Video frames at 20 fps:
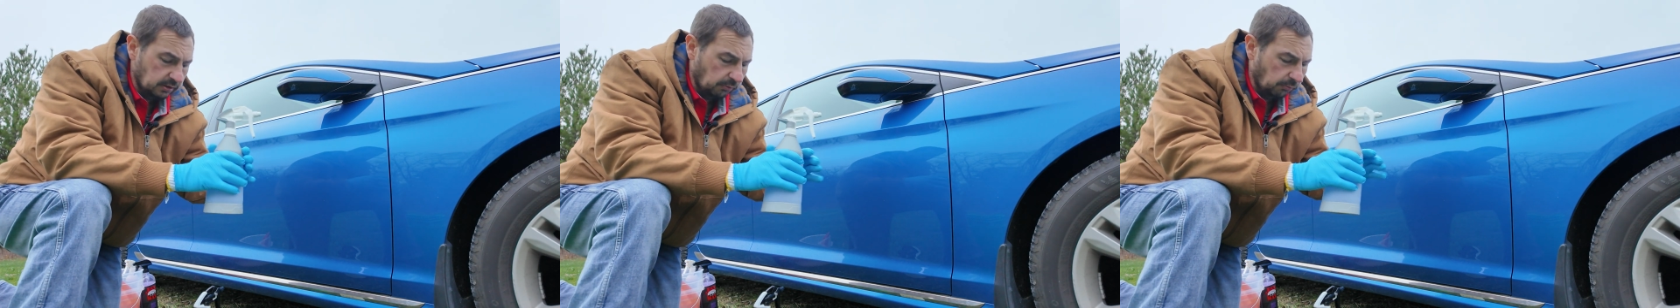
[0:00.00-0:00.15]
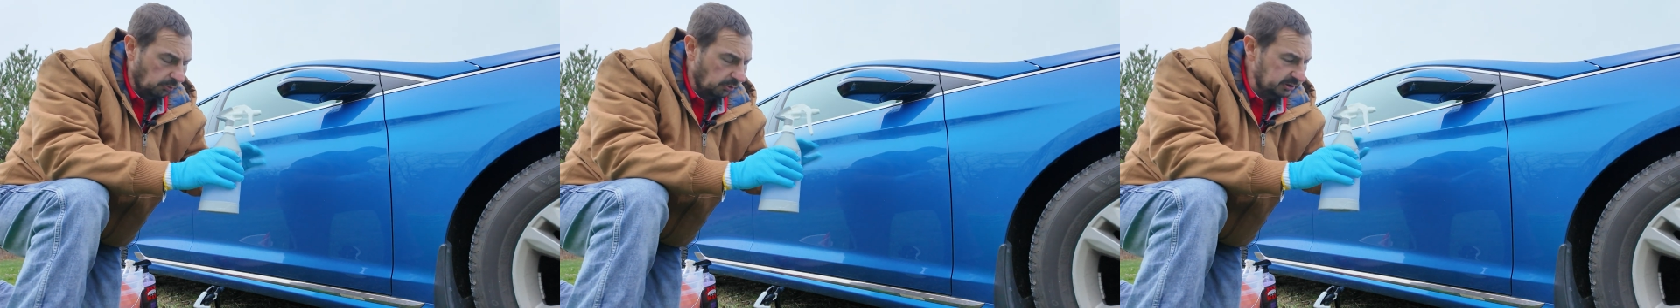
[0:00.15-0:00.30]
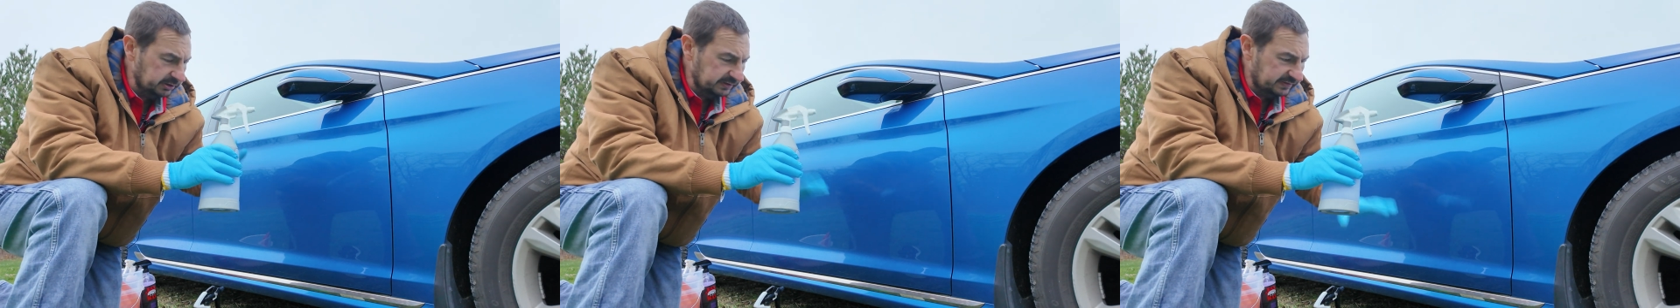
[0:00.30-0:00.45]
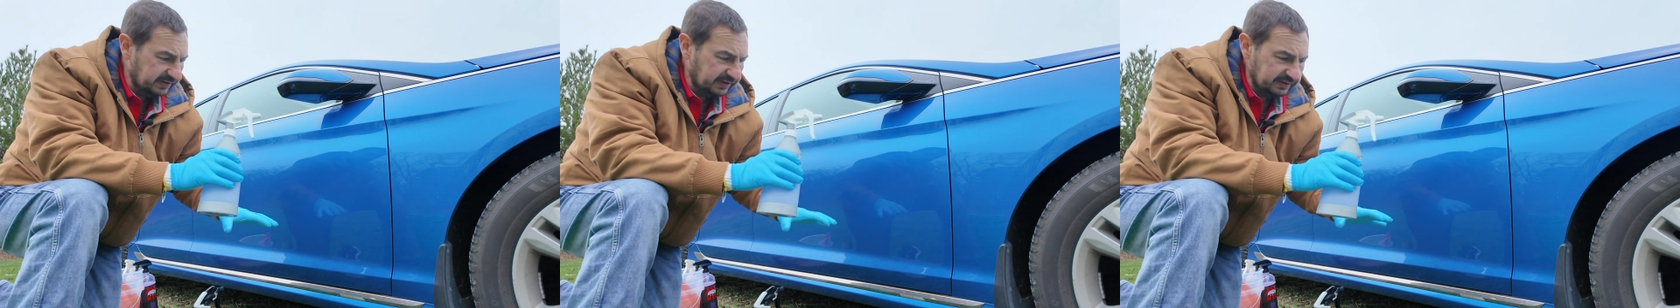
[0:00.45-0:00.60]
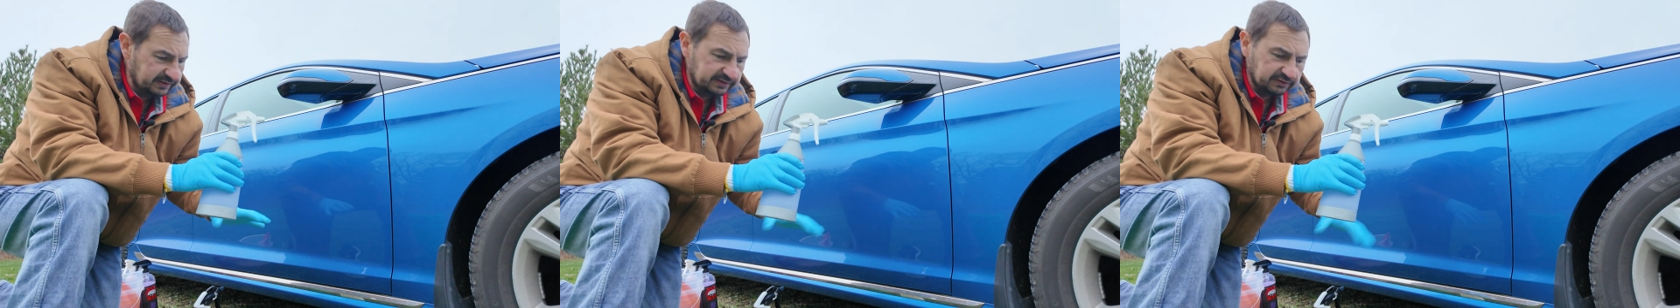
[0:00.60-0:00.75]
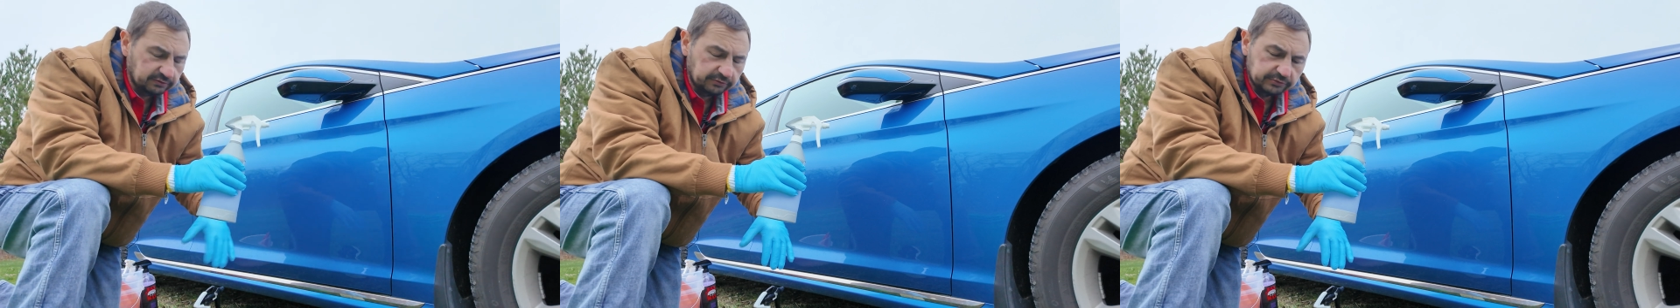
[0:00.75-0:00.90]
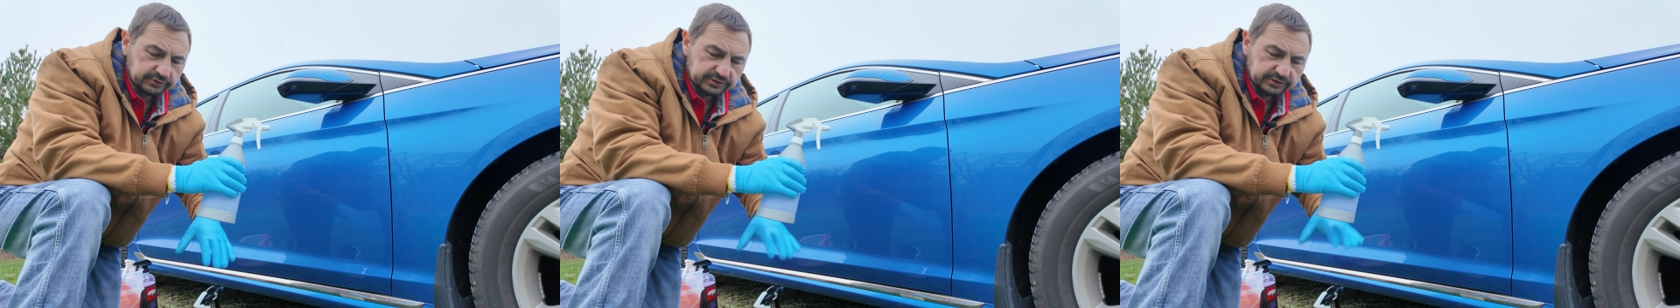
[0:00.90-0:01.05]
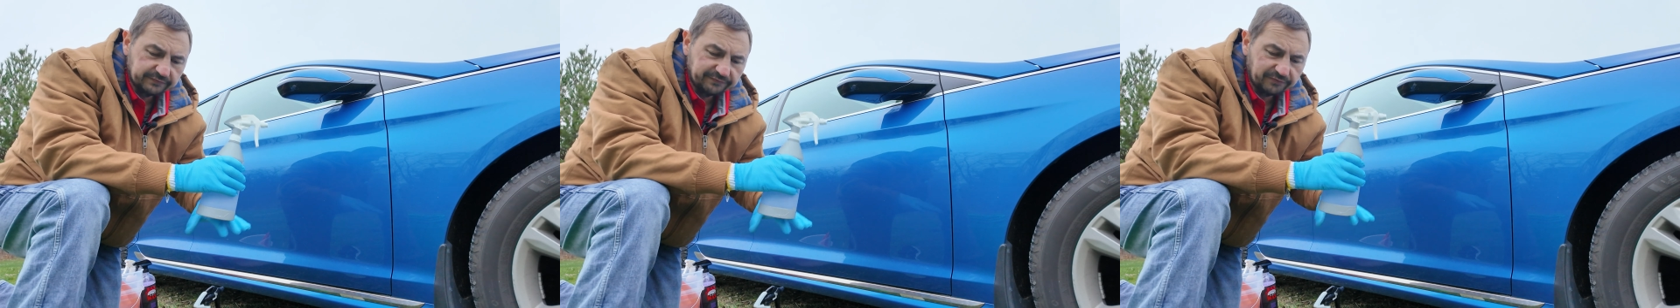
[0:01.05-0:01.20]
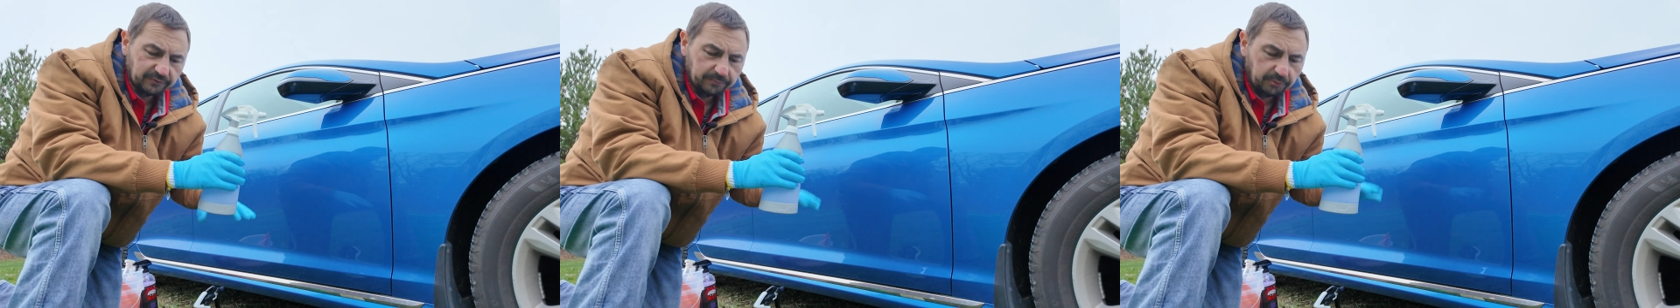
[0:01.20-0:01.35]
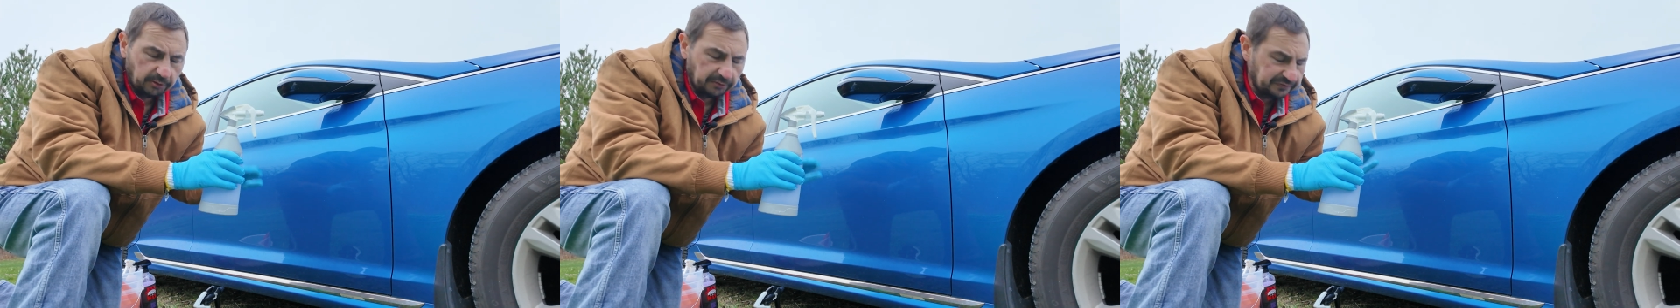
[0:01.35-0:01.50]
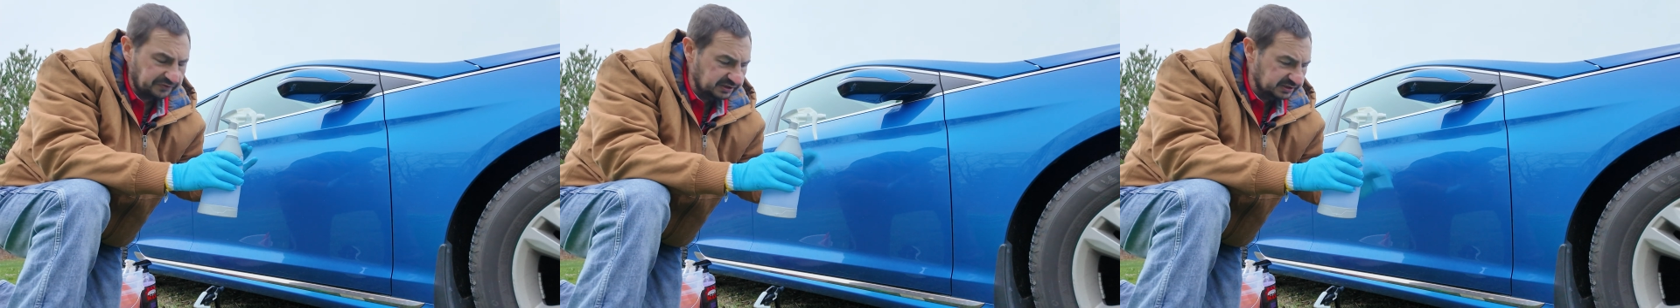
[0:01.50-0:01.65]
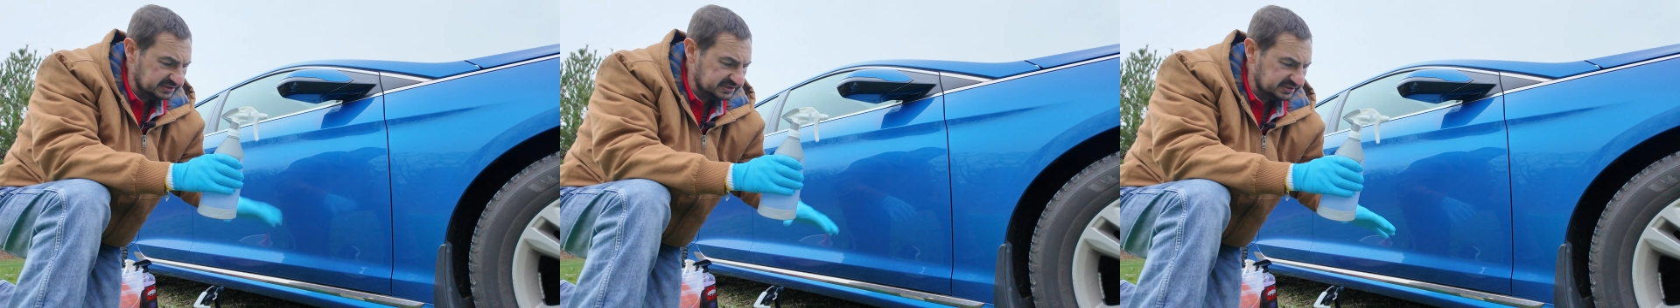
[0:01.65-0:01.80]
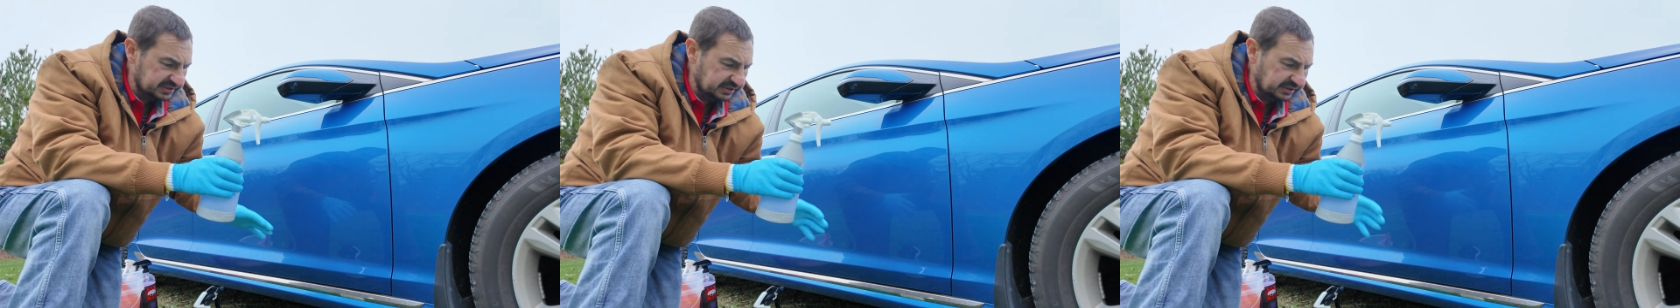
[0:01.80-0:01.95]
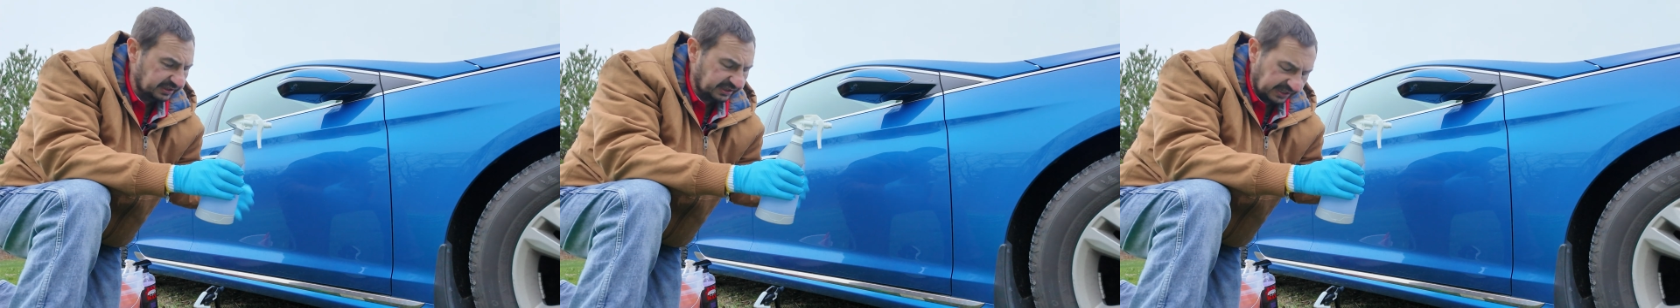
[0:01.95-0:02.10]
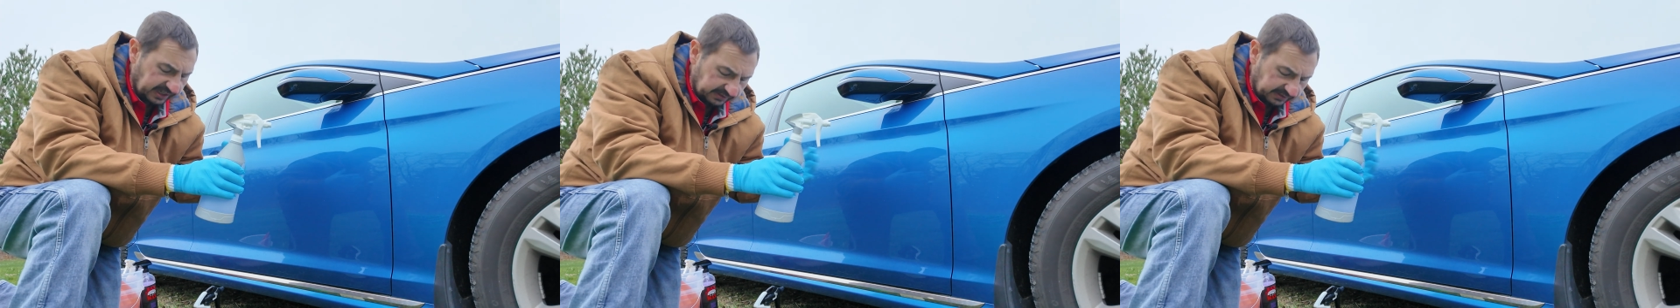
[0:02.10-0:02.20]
1 to 10 dilution for both the acidic